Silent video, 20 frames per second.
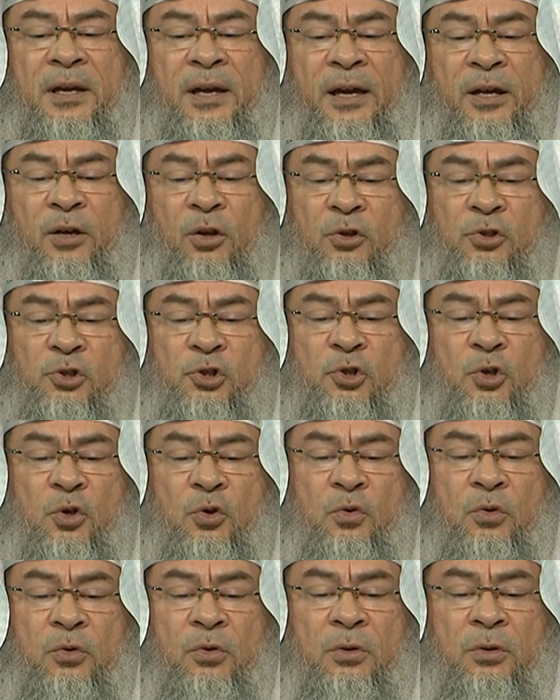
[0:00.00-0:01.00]
and
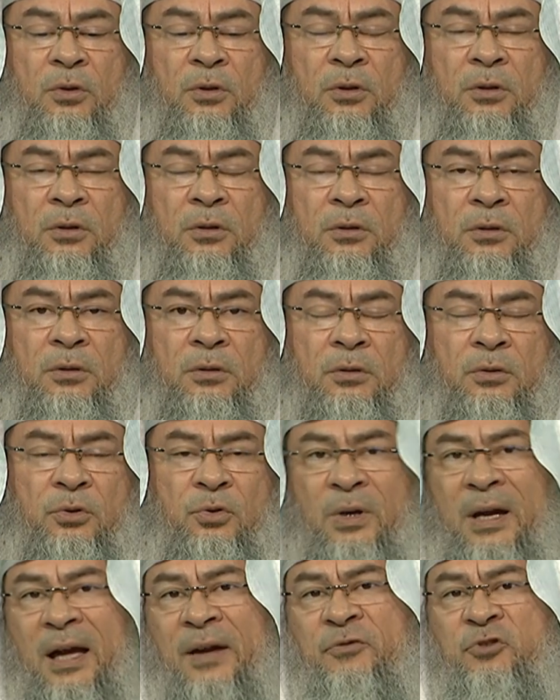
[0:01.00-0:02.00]
also
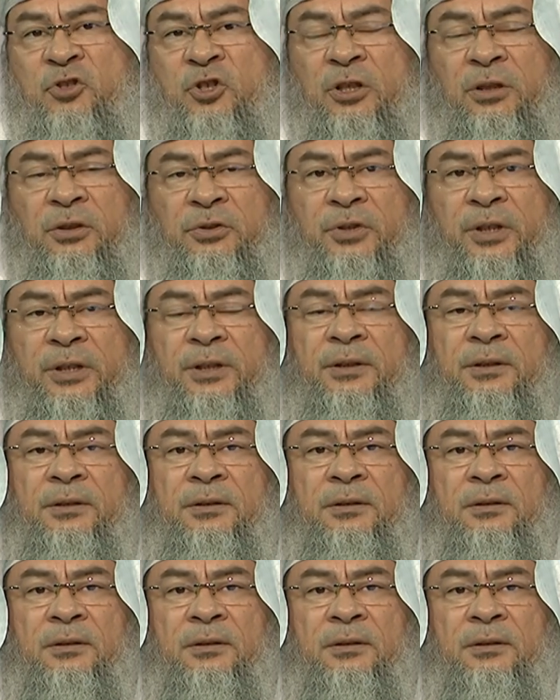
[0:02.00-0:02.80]
to have children.